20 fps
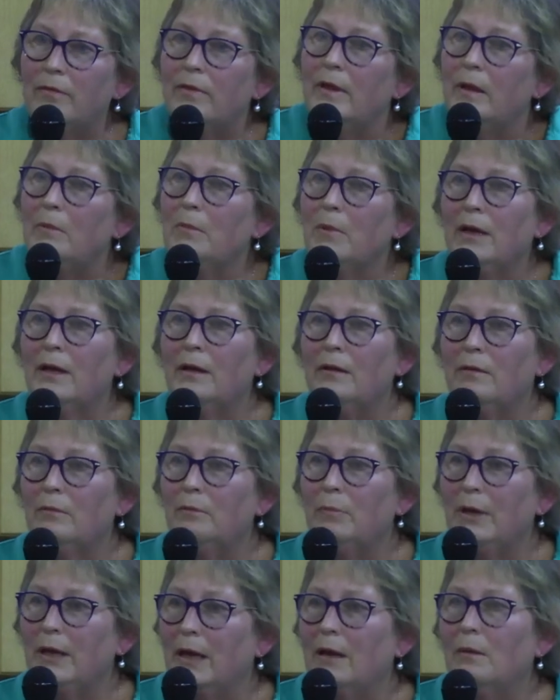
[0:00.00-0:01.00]
they might
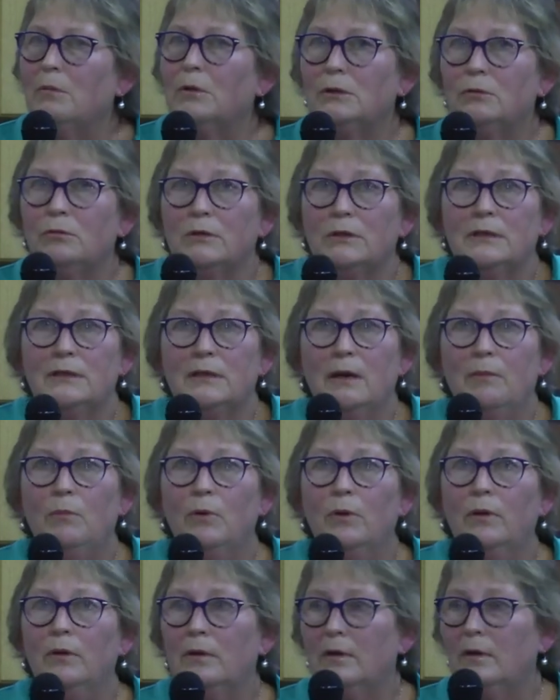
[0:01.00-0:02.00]
be able to
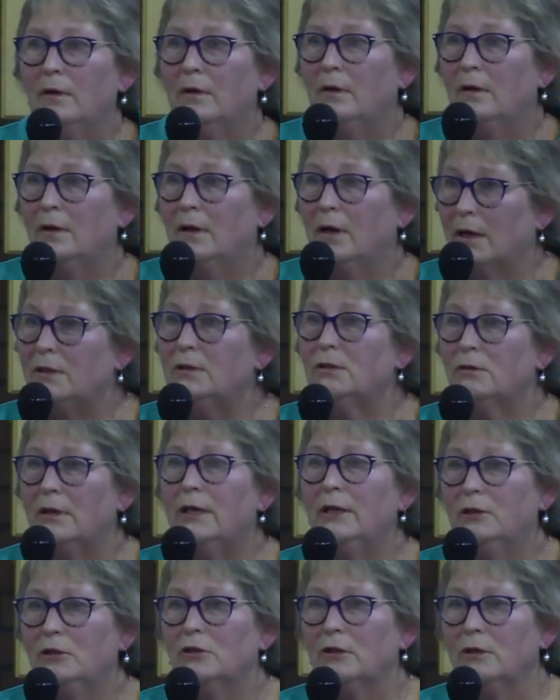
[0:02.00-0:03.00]
assemble a
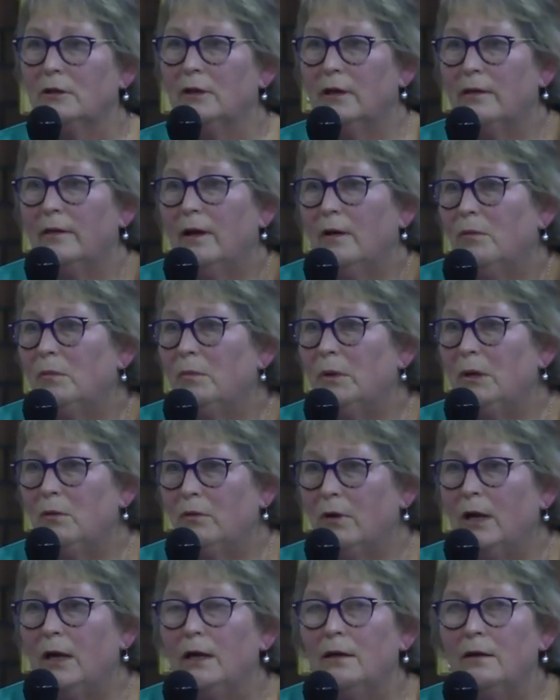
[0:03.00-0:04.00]
donation, and that would be
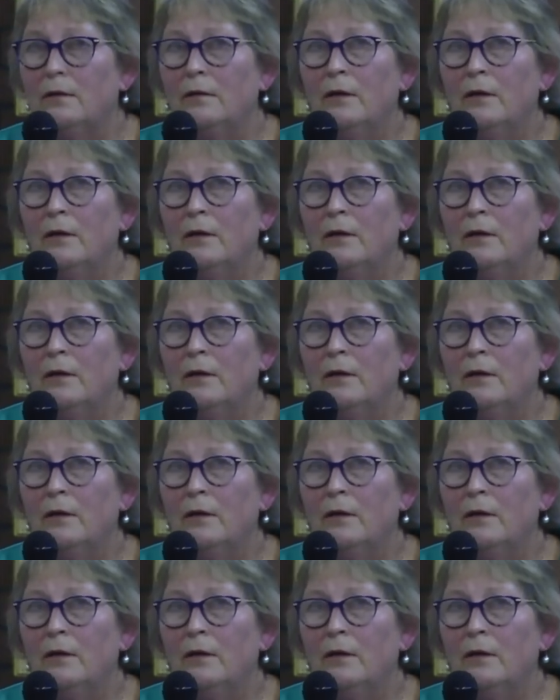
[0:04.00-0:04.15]
great.